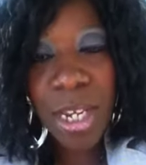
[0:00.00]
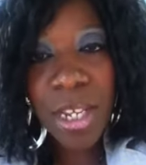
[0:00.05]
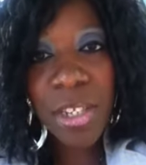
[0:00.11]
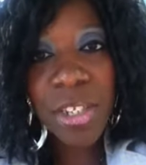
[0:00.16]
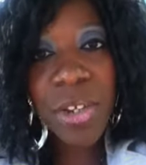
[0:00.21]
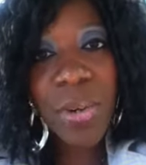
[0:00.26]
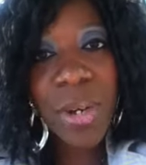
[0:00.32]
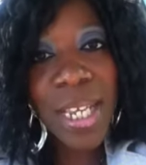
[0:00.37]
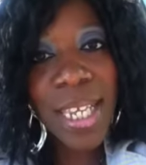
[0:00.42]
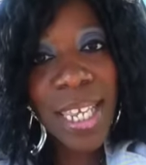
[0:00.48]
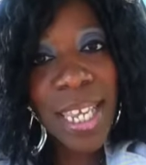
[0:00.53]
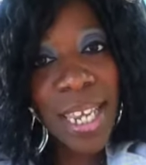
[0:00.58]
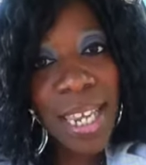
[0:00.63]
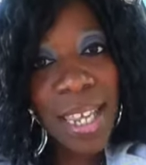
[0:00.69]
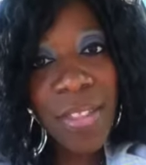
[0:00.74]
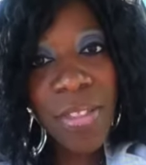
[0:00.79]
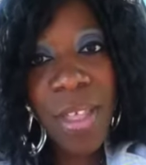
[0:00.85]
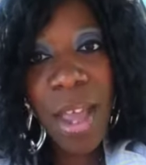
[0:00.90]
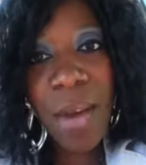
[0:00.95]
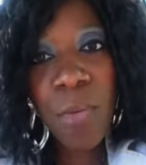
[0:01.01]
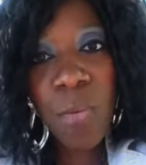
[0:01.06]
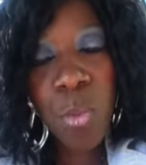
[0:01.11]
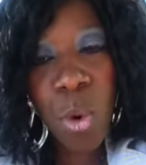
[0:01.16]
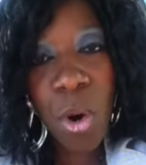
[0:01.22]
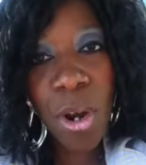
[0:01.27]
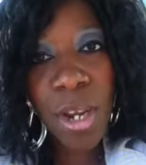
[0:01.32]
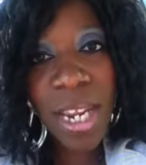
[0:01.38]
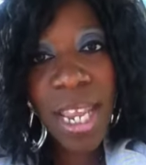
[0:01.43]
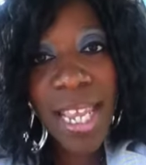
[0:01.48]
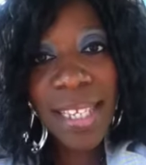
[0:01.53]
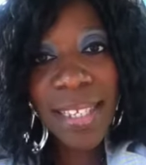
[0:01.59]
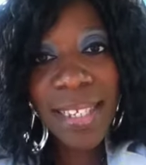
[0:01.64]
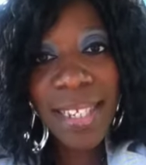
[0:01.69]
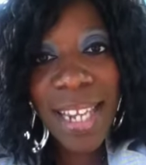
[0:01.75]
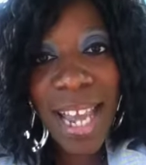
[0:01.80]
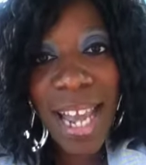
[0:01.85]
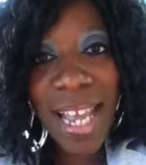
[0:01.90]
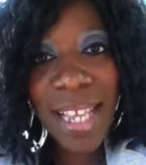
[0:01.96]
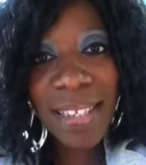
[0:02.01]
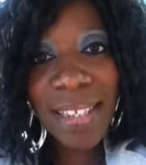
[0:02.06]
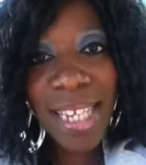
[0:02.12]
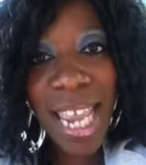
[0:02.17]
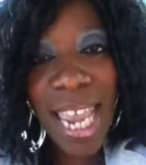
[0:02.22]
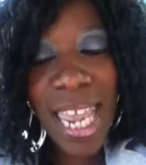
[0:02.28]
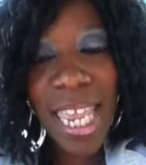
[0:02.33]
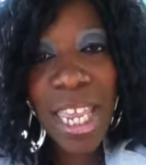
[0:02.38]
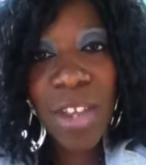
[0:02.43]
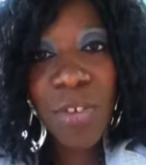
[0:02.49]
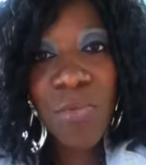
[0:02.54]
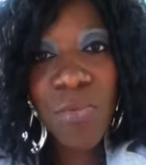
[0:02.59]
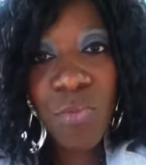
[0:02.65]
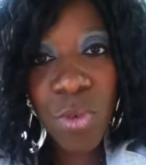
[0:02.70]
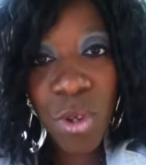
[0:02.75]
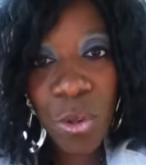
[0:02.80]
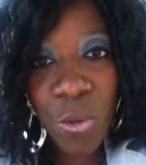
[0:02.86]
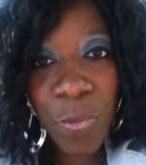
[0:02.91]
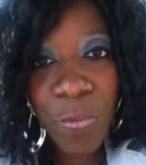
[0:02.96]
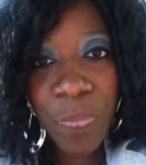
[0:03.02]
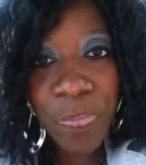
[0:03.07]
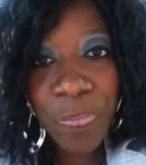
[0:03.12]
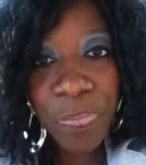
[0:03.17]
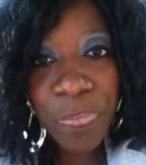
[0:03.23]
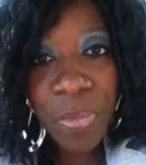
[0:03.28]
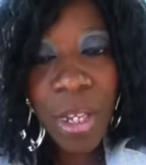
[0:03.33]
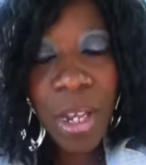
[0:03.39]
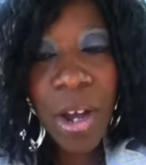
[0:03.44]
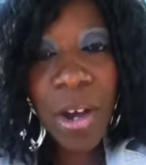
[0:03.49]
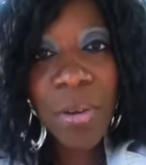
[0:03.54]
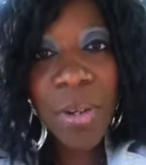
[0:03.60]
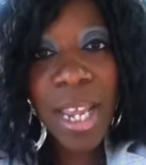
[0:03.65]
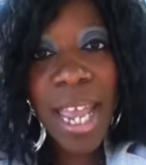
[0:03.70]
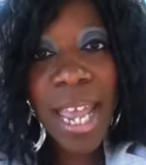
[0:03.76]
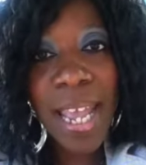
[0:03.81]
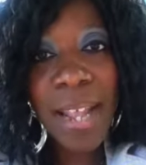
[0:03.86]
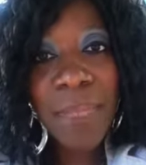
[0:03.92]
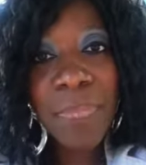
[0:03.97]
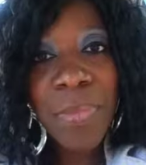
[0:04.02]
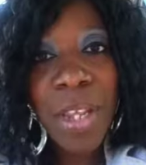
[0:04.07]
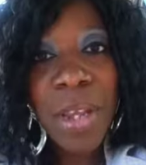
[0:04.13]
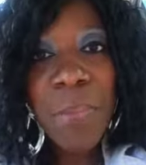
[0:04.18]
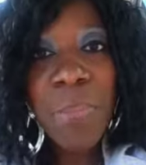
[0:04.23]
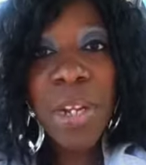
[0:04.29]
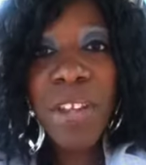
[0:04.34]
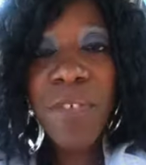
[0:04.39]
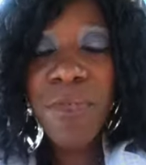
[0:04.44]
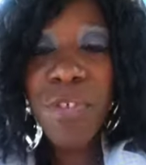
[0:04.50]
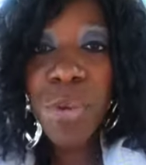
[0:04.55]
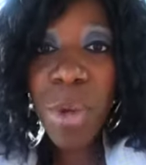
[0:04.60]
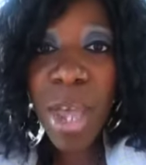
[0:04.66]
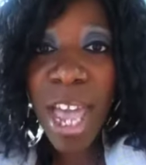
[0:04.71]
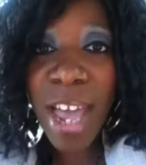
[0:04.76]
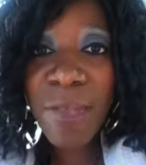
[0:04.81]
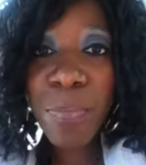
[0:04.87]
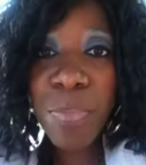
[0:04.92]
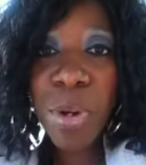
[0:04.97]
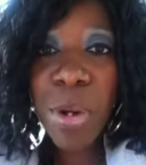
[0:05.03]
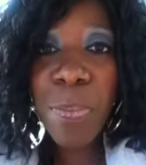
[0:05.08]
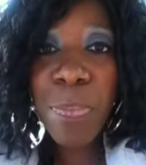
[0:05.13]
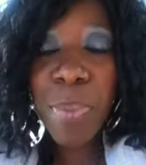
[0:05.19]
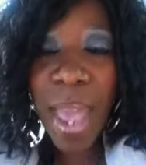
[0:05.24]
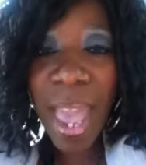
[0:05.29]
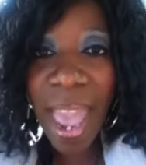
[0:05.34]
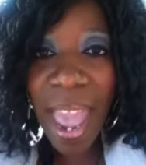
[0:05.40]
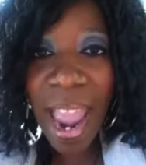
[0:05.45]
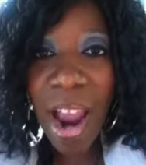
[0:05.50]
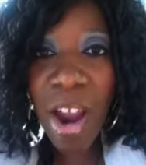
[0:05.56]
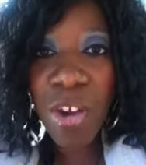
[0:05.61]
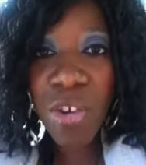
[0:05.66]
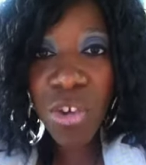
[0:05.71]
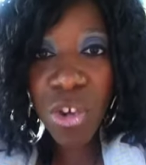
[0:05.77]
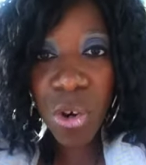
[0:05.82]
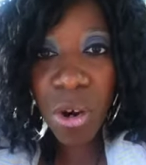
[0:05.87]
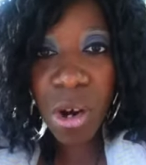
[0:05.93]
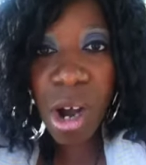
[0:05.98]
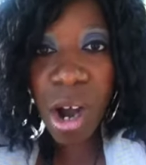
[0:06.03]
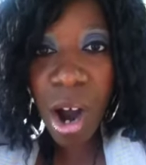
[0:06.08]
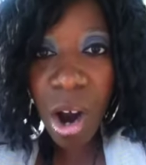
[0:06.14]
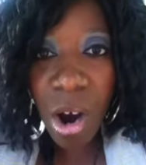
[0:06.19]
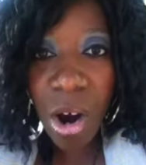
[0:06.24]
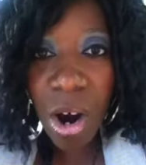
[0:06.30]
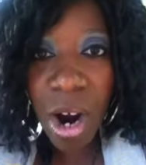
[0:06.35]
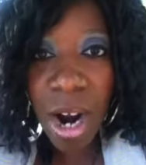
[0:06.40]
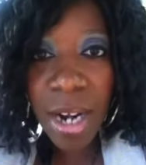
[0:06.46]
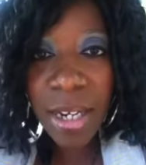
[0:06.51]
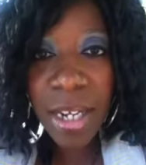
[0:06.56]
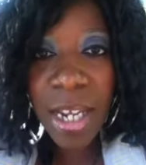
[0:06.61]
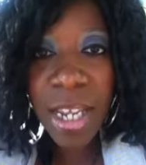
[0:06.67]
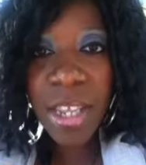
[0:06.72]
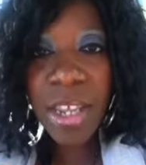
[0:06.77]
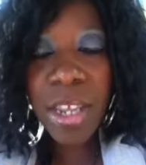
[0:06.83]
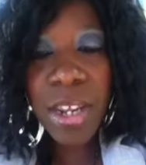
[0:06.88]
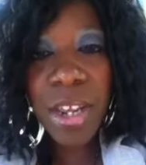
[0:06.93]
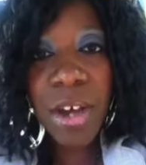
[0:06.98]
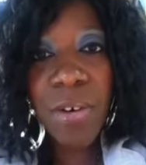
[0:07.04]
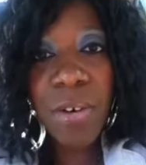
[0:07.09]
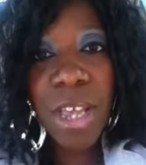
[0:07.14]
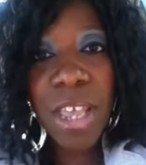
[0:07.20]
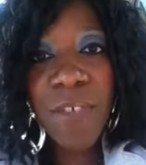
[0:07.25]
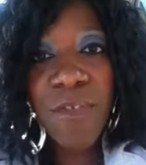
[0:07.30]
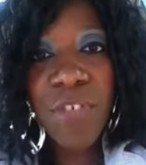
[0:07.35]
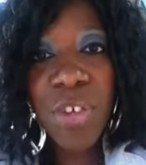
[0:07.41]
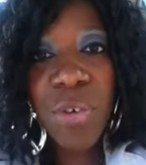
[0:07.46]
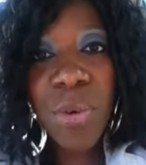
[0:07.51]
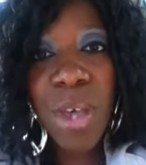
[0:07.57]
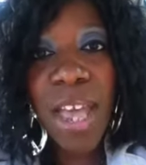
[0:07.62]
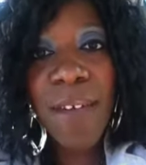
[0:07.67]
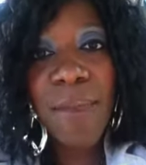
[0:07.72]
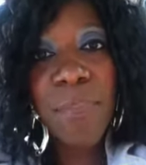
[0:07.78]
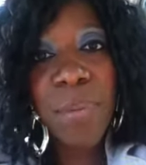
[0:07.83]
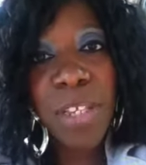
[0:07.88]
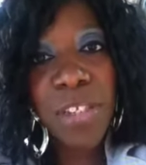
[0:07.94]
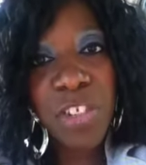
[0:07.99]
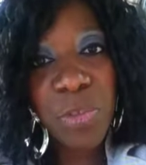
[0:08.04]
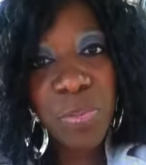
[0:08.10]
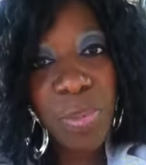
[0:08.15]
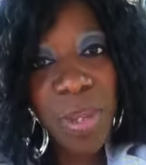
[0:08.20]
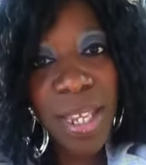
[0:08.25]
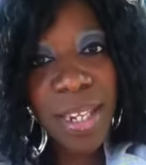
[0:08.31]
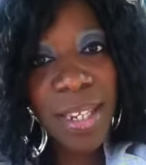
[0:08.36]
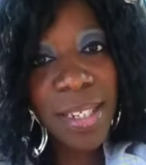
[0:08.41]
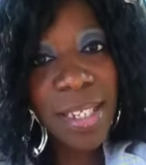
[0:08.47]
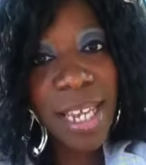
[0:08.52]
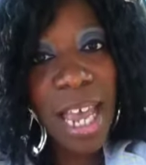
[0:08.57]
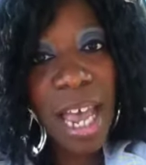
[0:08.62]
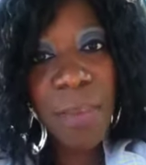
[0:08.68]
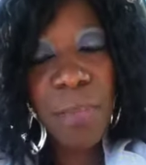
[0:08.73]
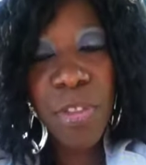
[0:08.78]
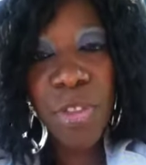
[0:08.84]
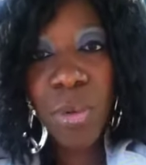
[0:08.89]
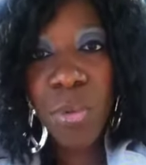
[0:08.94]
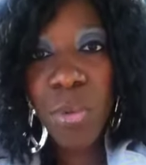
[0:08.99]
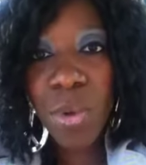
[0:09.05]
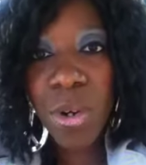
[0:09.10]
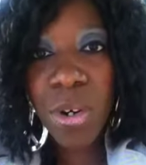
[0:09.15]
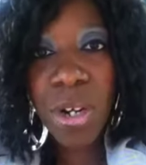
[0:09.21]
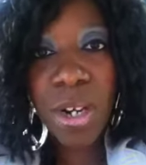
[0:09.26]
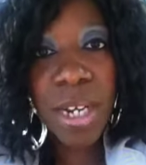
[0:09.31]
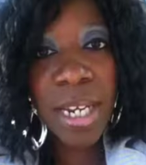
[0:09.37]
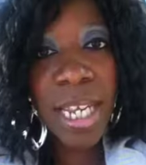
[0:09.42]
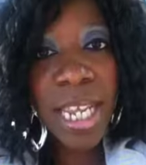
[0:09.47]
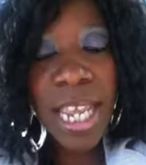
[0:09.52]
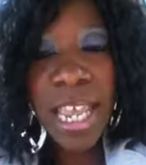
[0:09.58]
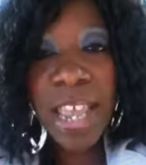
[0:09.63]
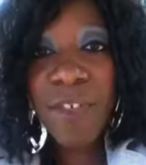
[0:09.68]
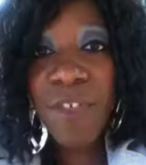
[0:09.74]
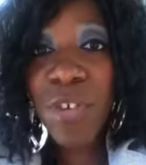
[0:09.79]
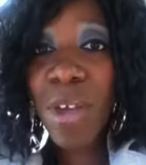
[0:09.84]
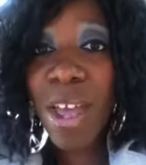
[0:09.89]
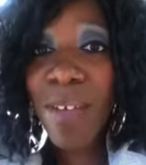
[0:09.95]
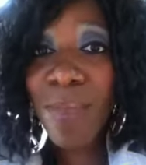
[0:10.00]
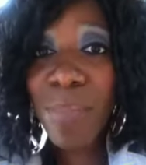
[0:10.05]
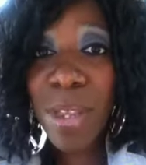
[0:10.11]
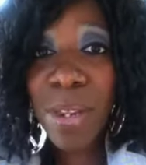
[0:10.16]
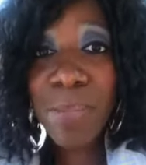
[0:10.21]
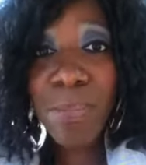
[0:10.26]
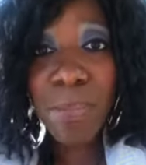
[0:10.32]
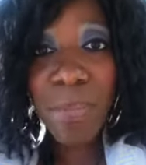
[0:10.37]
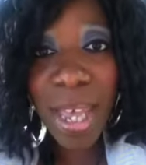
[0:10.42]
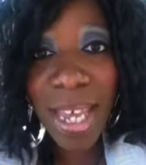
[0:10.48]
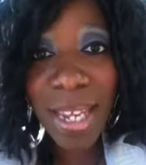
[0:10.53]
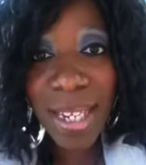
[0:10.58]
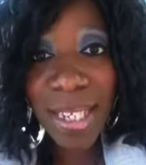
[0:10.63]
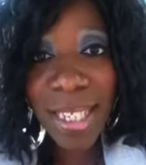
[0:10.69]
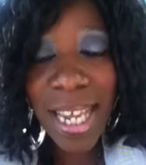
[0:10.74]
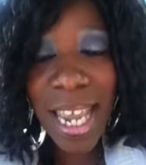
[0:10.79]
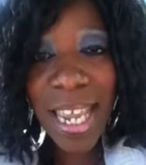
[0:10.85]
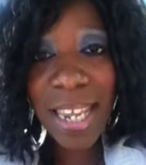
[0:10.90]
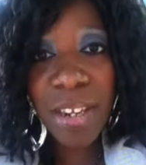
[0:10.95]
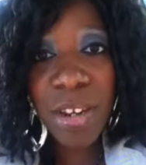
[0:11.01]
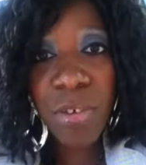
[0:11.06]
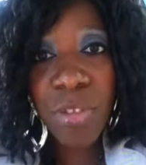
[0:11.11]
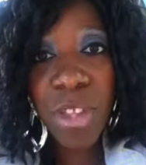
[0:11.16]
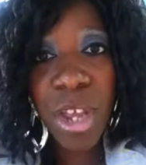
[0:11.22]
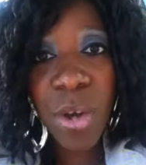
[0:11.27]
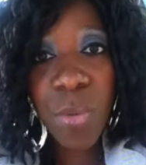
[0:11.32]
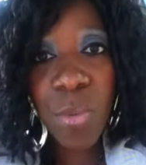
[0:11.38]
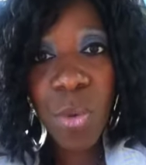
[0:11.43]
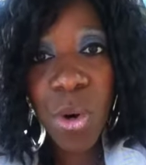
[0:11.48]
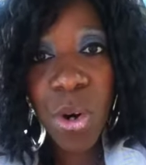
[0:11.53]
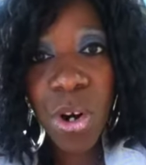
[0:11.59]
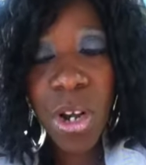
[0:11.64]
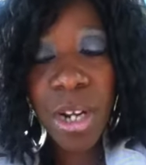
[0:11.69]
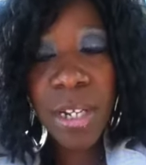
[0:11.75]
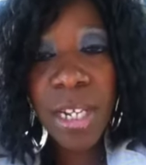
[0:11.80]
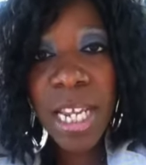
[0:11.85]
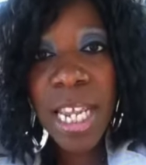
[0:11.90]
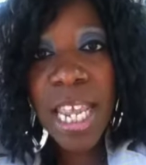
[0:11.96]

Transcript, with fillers: So again, that word has not taken root okay but if you have prepared your heart you know if you have been spending time in the word if you have been meditating on that word